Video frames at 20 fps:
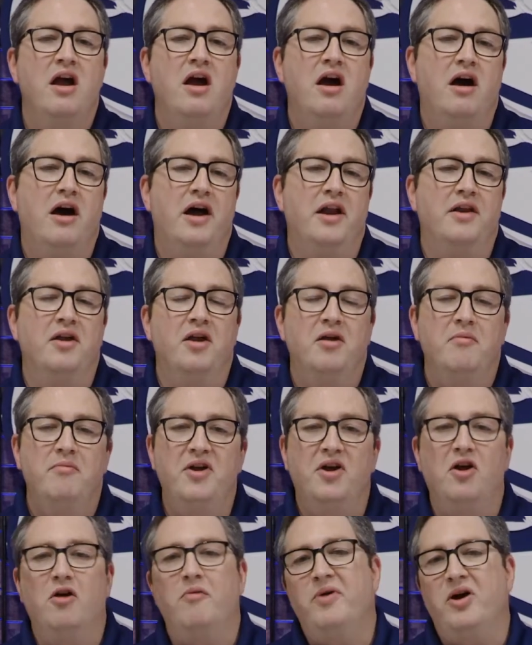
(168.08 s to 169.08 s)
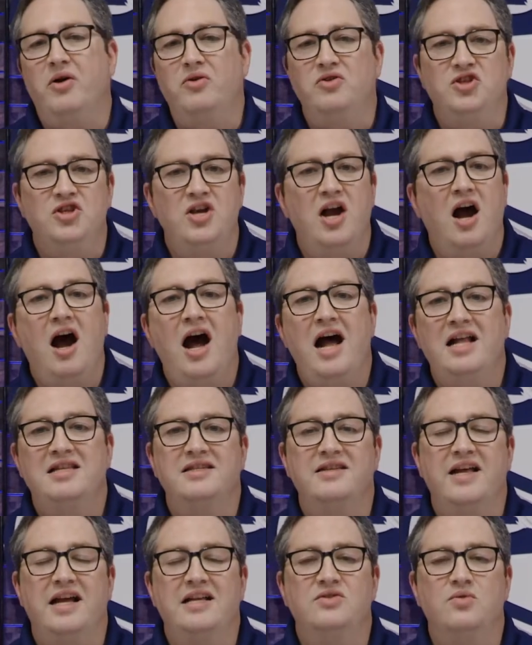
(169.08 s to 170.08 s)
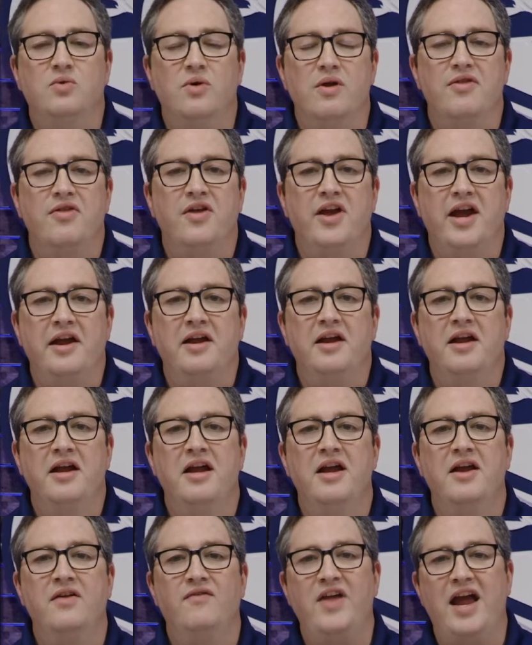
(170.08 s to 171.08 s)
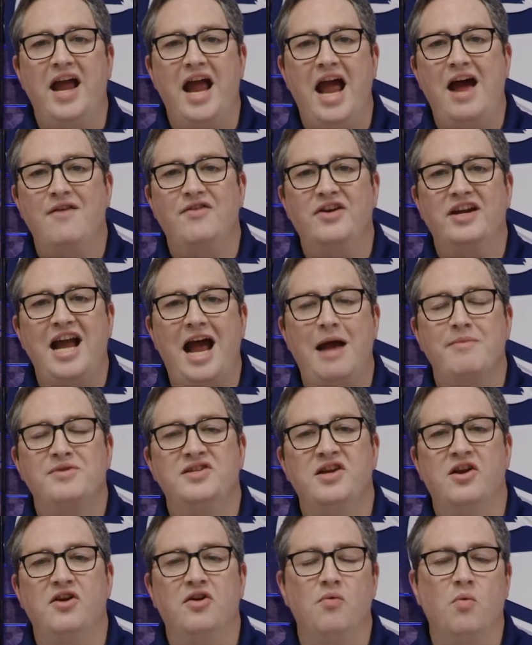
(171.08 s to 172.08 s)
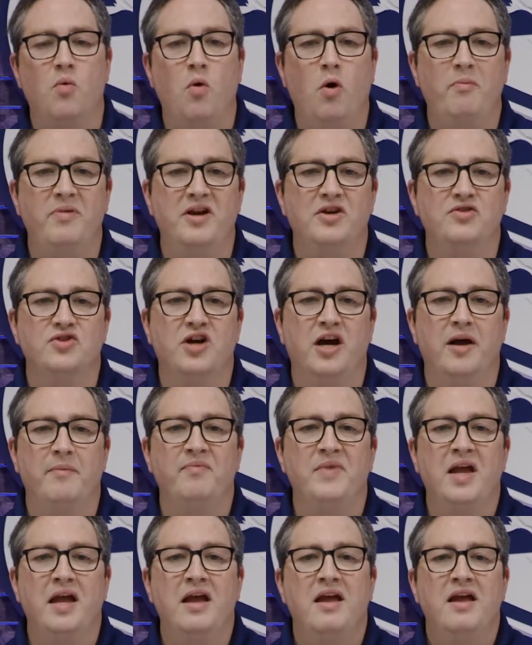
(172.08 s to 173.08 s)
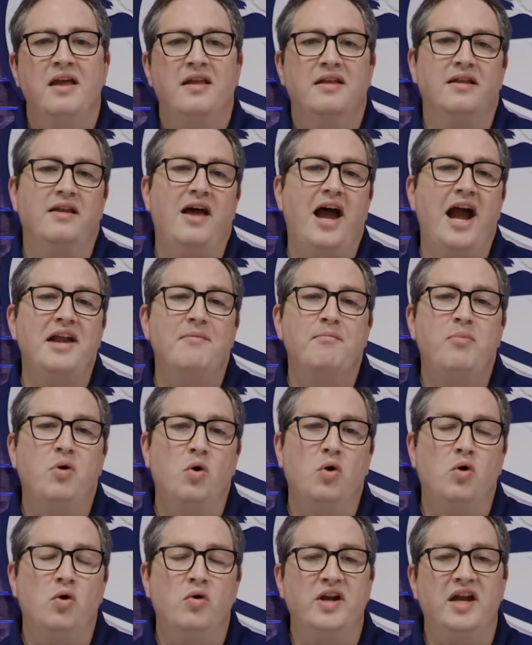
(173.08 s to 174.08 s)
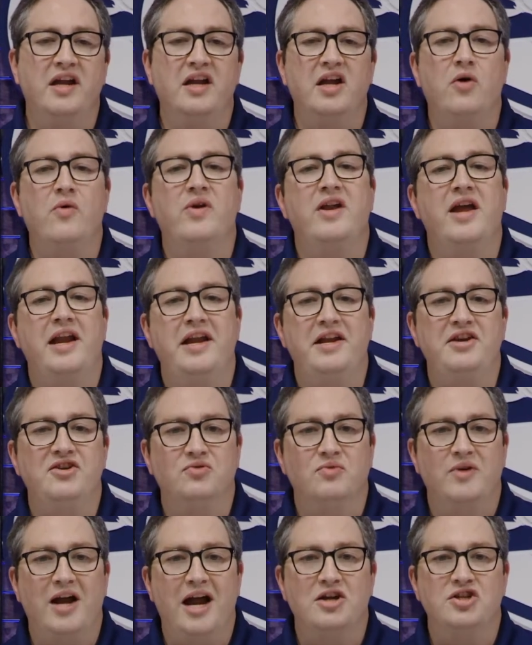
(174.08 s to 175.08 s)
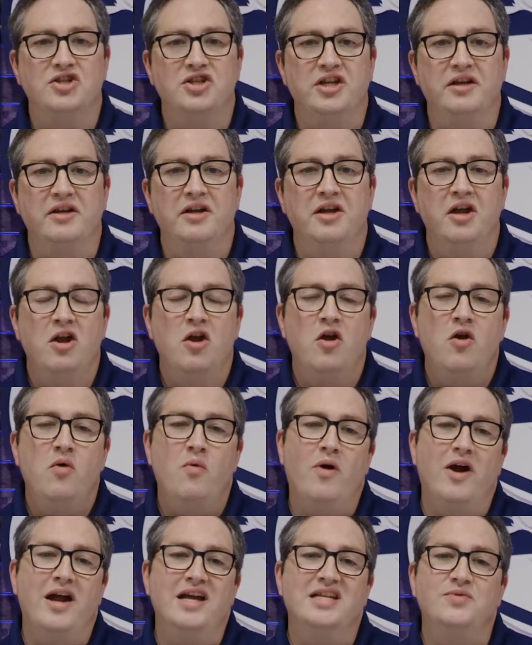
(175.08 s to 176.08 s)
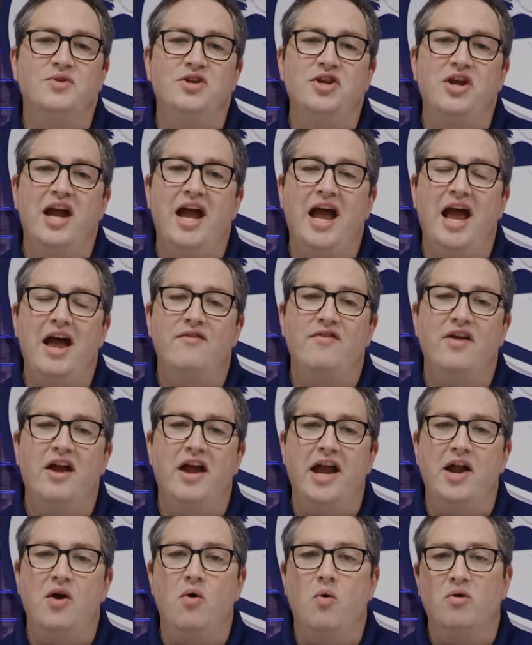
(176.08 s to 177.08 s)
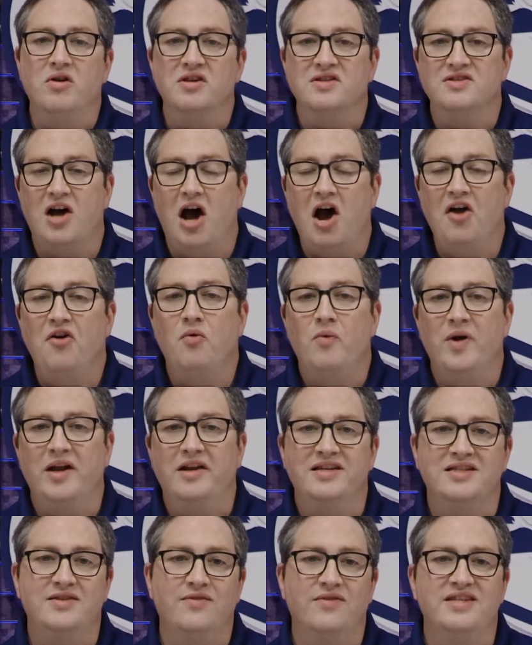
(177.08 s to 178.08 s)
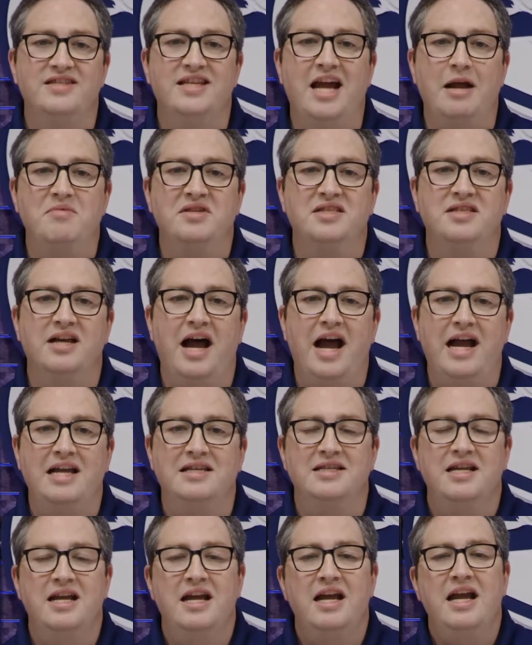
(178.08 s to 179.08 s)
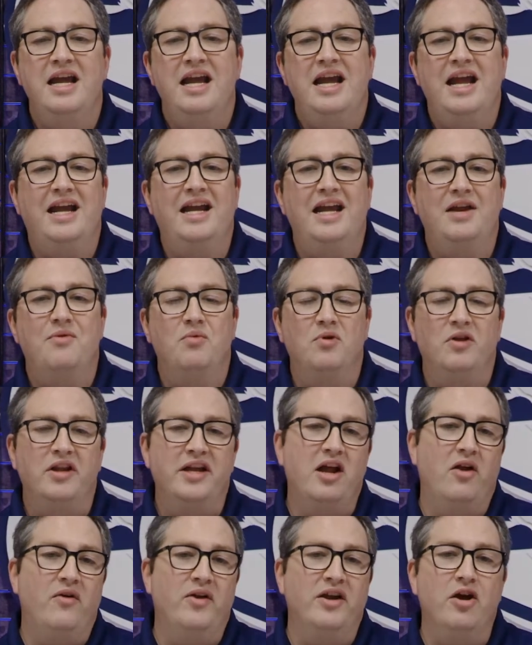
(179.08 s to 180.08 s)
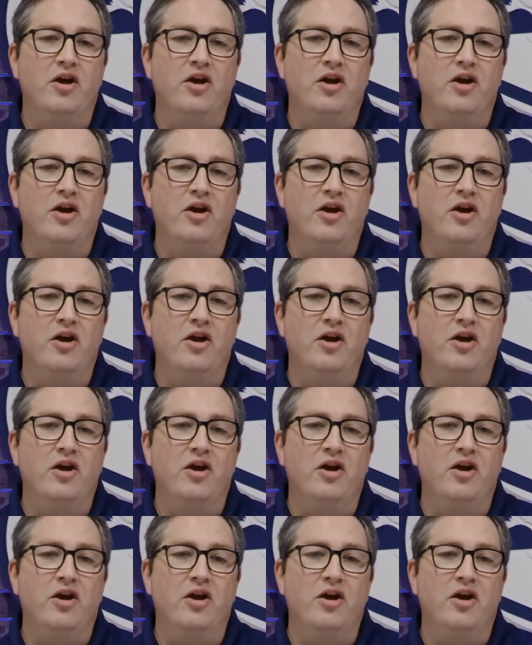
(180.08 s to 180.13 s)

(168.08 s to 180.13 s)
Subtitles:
on bigger boats, yachts, and that sort of thing, they have a capstan or warping drum, the line pull can go in any direction. Whereas when you have a horizontal windlass of the same size, it can really only